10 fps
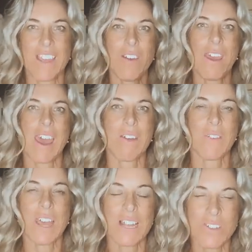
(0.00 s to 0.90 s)
that you
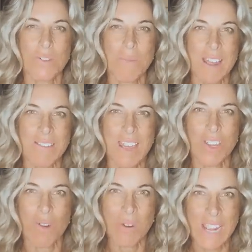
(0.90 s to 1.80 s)
have as you make
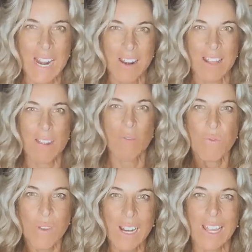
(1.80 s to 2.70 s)
that your reality, the
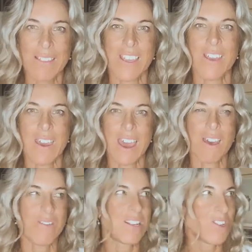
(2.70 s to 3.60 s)
feeling that you
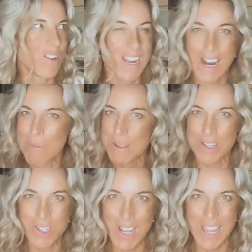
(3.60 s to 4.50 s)
have as you get up
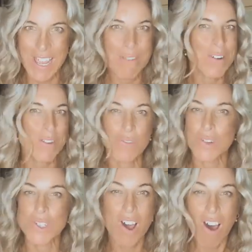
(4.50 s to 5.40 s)
each day, even if
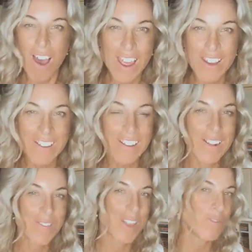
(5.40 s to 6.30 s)
you're tired,
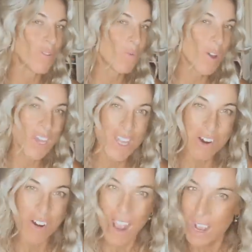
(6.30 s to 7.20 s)
if you're working
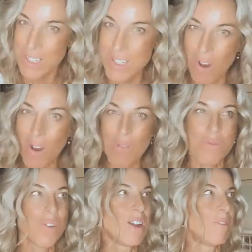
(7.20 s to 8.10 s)
your ass
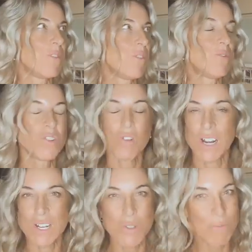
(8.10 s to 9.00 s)
off, if you're
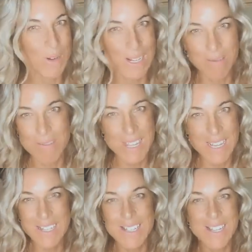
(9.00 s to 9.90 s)
trying to do a million
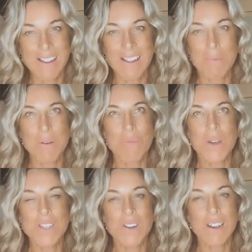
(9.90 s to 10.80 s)
things, but
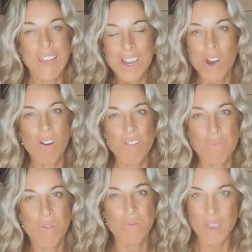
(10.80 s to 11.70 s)
when you let go
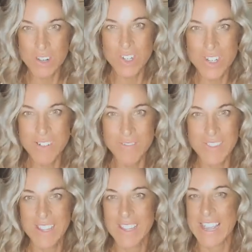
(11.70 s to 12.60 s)
of perfection
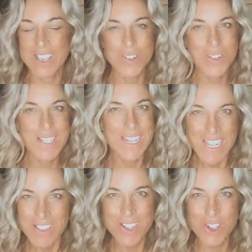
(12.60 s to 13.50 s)
and you're just
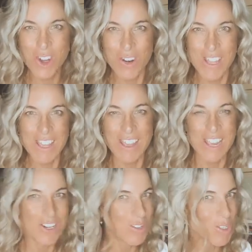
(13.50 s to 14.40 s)
in the journey
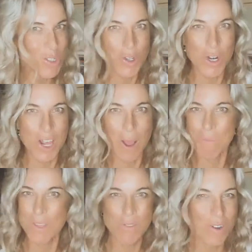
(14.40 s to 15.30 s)
and you're suited
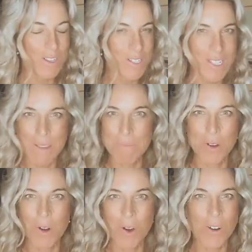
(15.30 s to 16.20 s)
up and you've got your
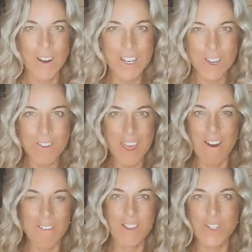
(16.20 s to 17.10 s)
seatbelt on and you're
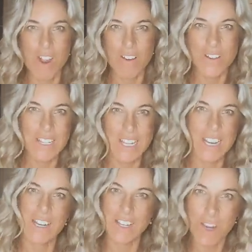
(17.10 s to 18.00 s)
there at the driver's
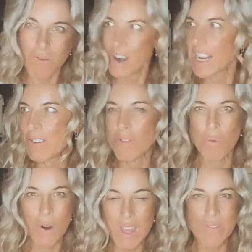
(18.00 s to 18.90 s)
seat and you're ready
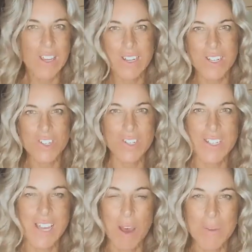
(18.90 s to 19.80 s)
for whatever
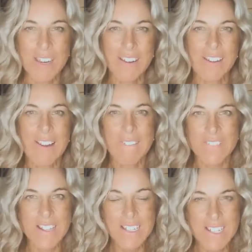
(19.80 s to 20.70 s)
conditions are coming,
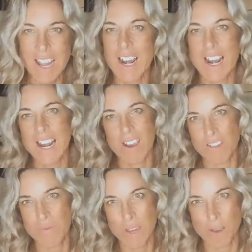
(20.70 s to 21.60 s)
then suddenly
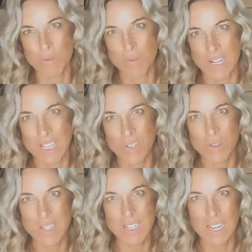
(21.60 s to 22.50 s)
life becomes really
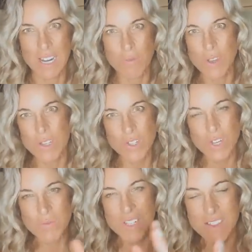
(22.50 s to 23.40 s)
interesting. And if you can
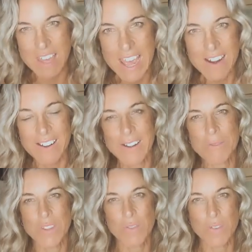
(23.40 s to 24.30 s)
shift to that,
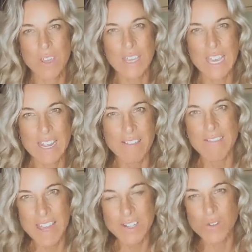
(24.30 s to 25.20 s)
if you can get
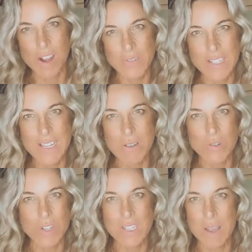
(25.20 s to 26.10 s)
in that driver's seat,
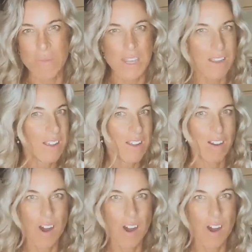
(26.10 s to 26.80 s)
which is something